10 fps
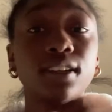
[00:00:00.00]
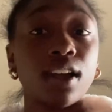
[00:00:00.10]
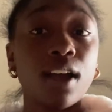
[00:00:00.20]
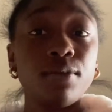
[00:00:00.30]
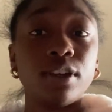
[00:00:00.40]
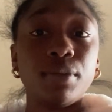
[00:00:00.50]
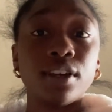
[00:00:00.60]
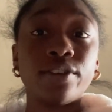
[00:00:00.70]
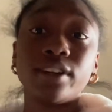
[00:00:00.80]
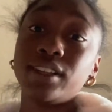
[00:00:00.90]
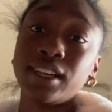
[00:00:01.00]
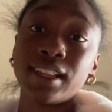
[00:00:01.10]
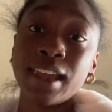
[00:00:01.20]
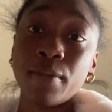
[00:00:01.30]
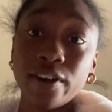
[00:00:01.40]
I'm going to be a critically
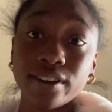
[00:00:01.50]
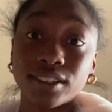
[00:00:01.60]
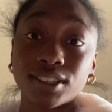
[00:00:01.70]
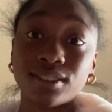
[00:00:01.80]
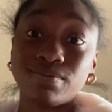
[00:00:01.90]
acclaimed artist.